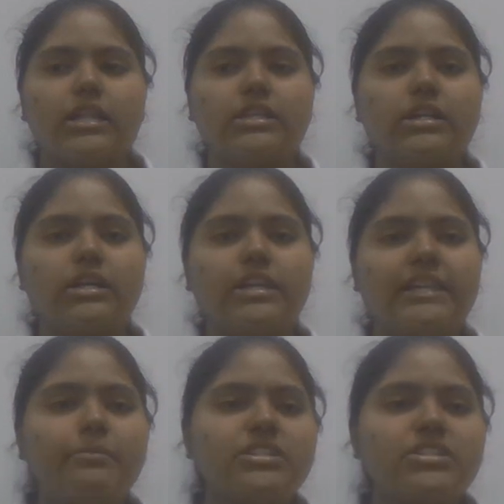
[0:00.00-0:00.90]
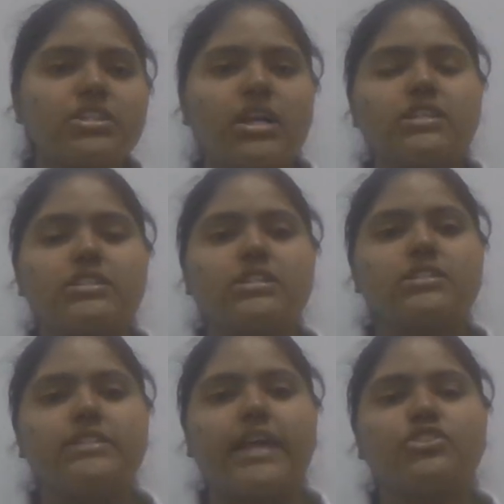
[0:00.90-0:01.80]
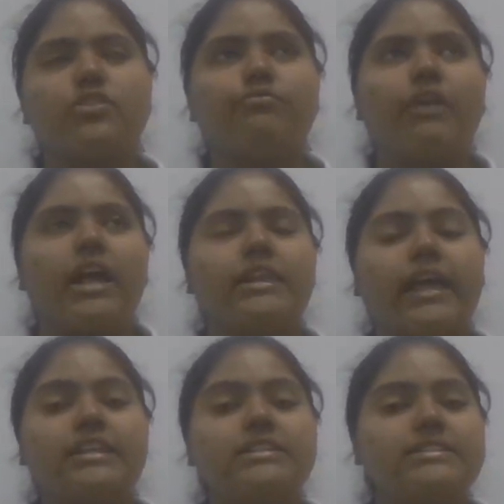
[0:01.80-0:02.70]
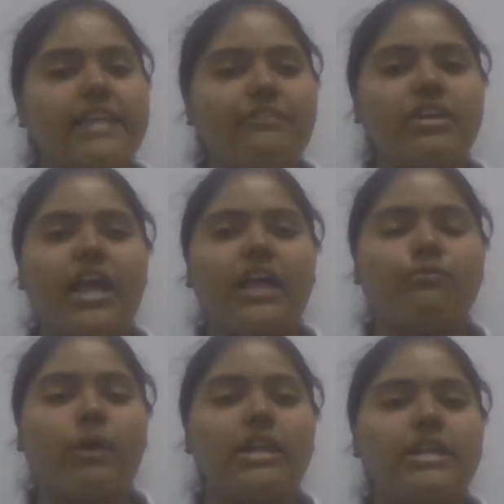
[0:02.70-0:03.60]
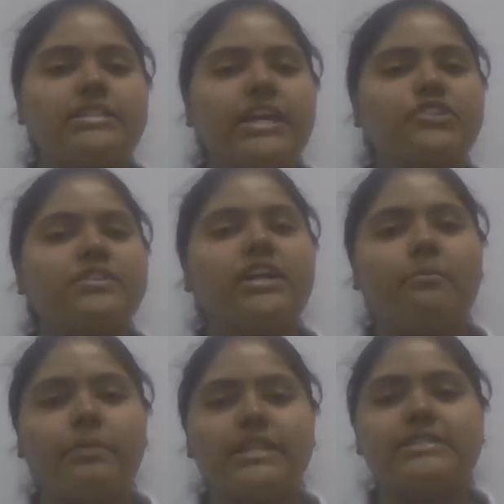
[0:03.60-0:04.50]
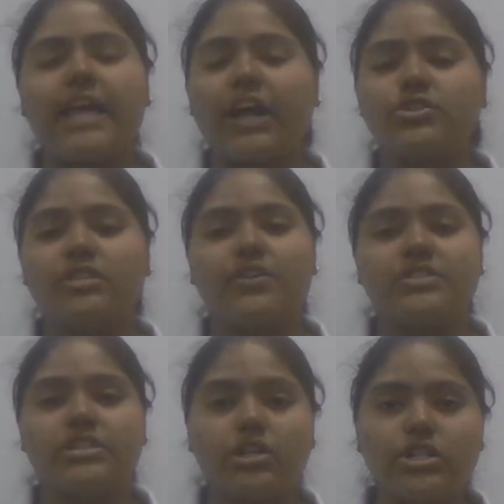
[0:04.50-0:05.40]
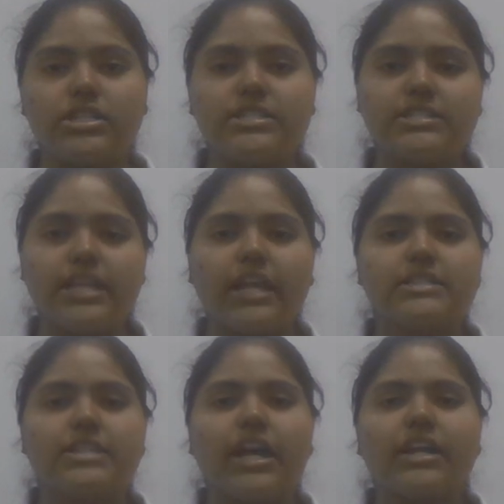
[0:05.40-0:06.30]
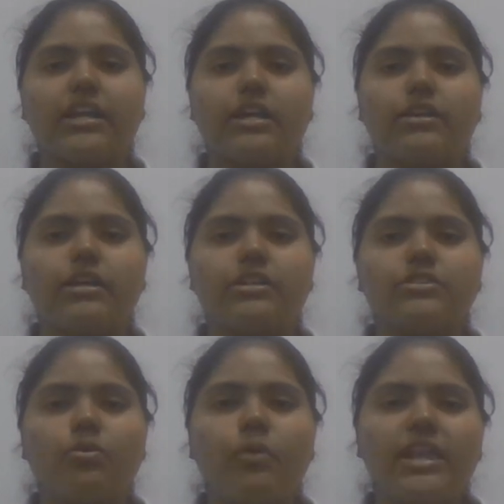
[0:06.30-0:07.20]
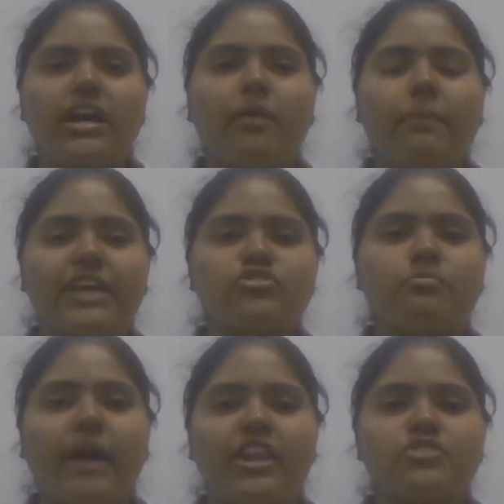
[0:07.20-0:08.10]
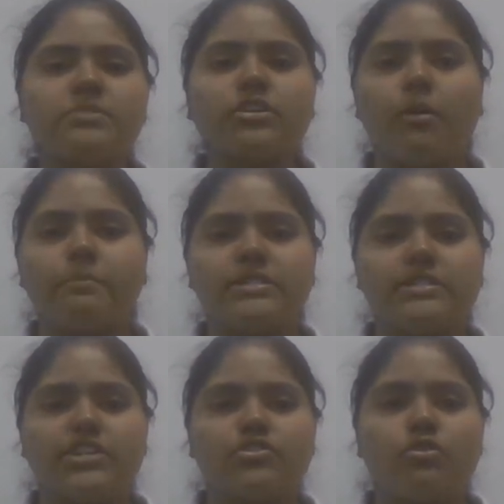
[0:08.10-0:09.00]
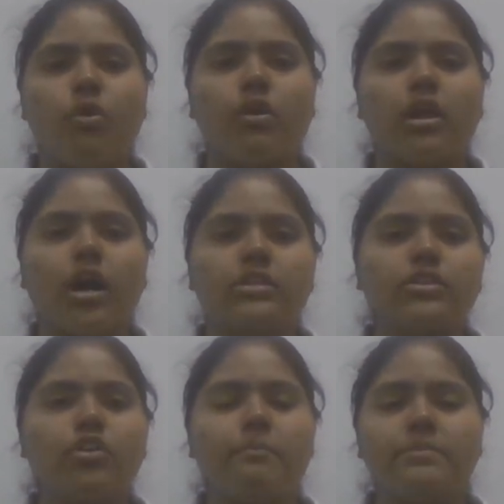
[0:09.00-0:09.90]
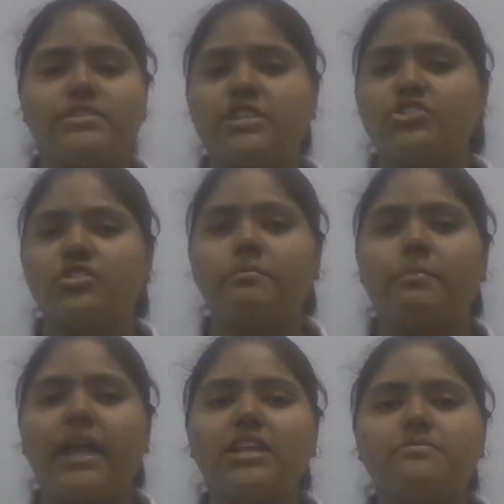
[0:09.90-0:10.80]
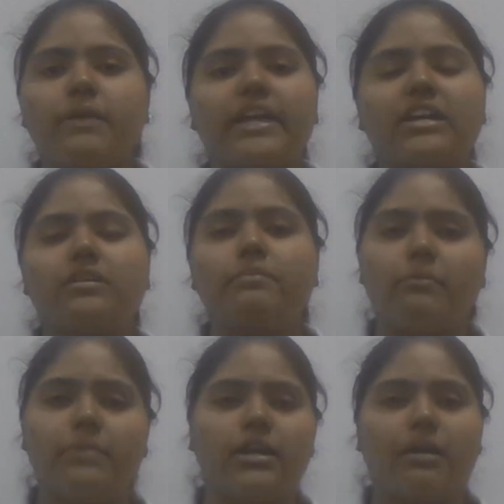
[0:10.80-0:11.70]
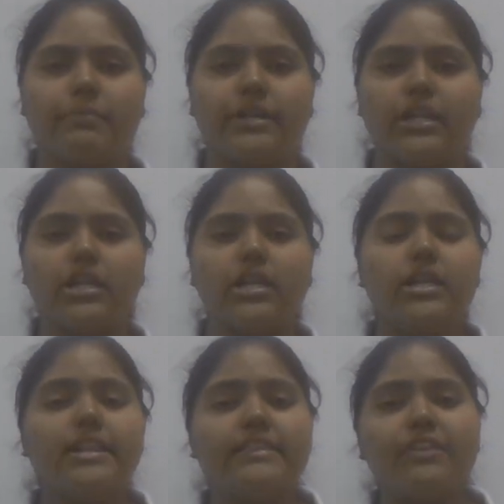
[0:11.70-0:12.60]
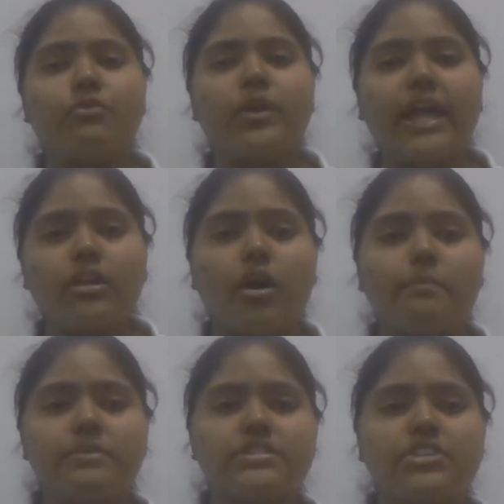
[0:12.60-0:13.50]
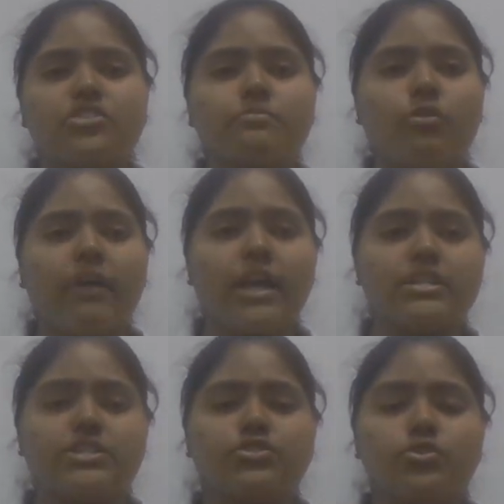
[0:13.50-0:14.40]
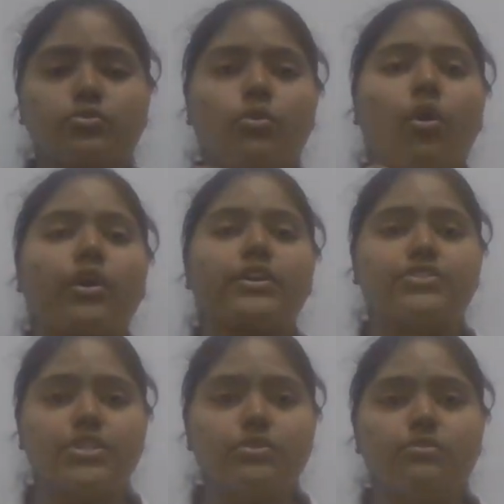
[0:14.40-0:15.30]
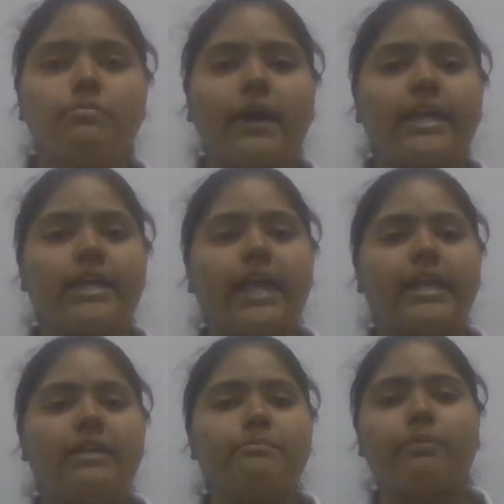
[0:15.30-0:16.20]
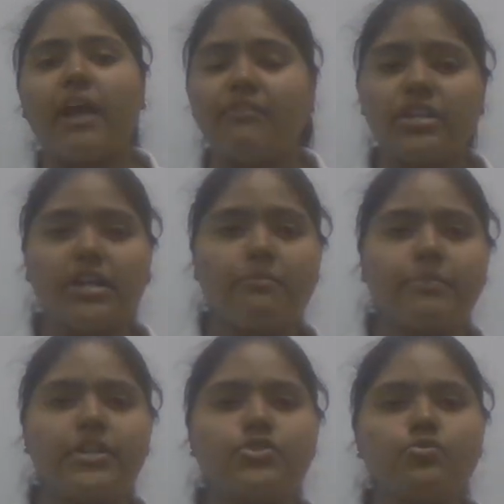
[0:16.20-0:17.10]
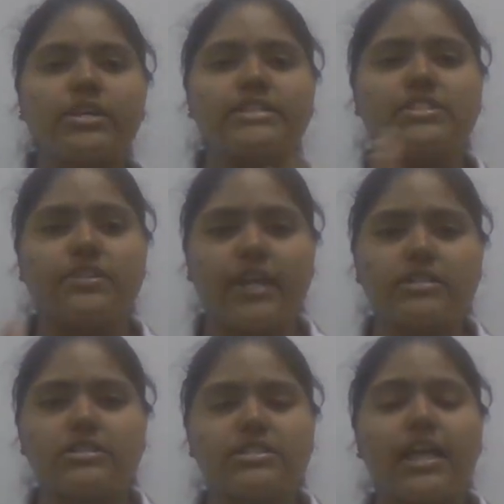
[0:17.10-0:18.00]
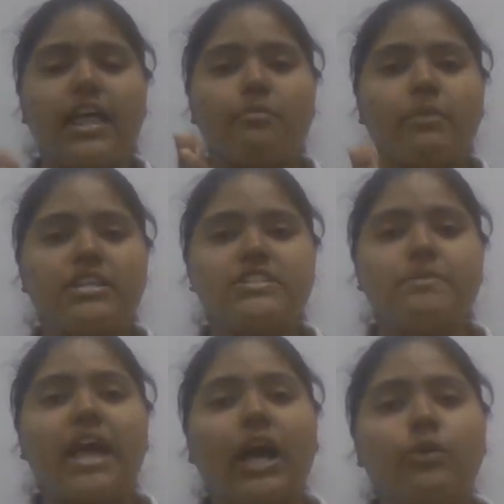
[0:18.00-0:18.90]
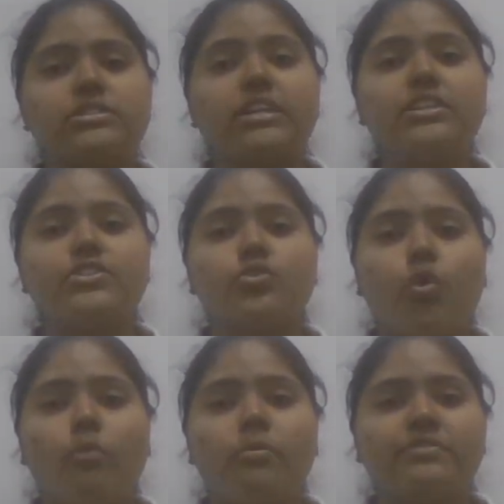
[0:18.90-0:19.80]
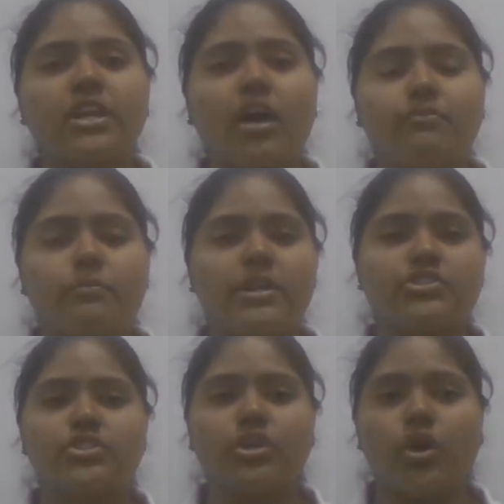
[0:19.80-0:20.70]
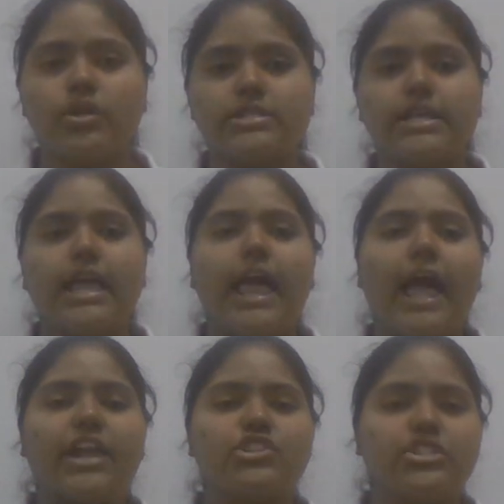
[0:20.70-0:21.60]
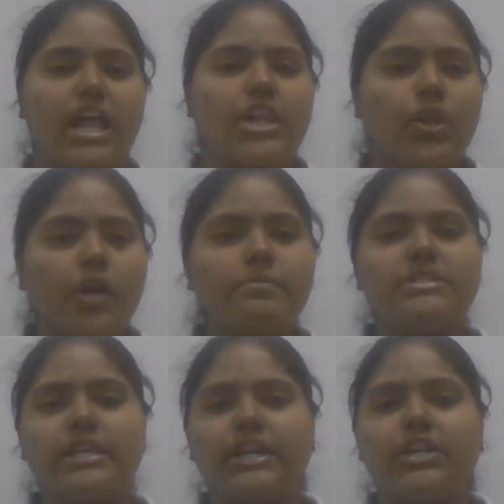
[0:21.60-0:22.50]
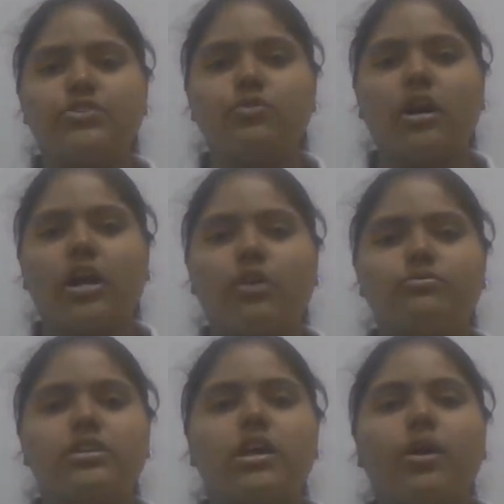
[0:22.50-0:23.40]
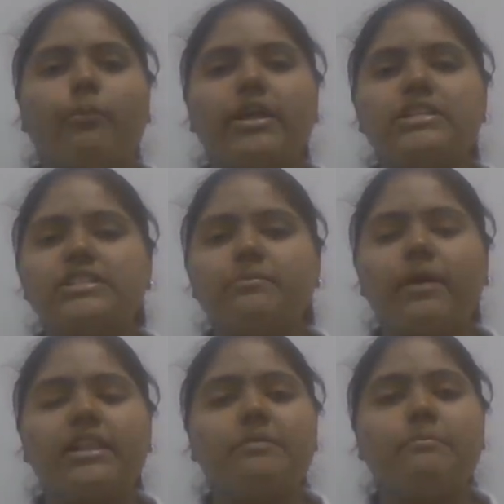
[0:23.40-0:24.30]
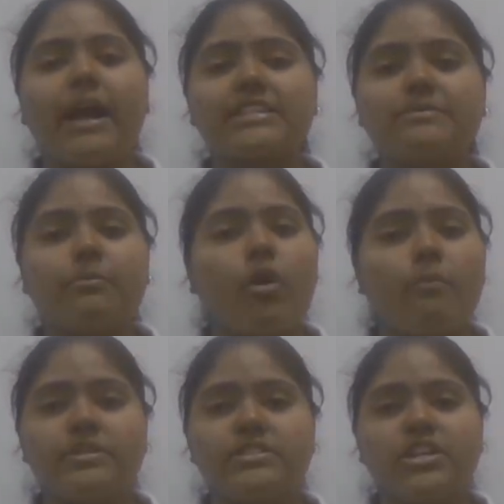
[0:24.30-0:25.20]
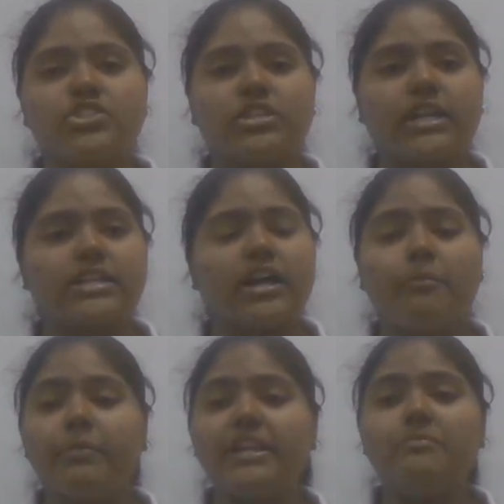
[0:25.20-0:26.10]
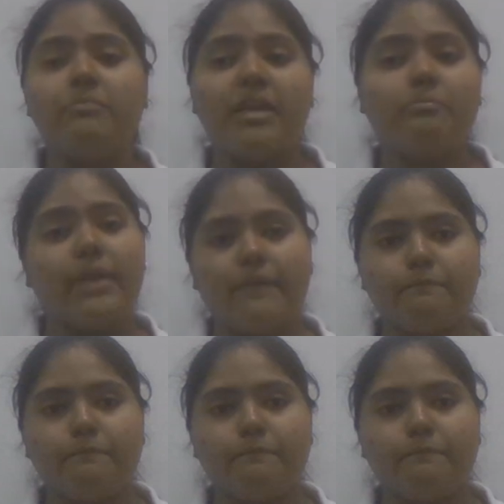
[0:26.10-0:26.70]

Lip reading: The limitation under Section 197 and 198 of the Companies Act 2013 states that it only applies to management compensation or other compensation paid by a public company. Therefore, any compensation provided to or due by any private company to its directors must be outside the scope of the aforementioned clause and shall not be taken into account when determining the maximum compensation that a company may pay.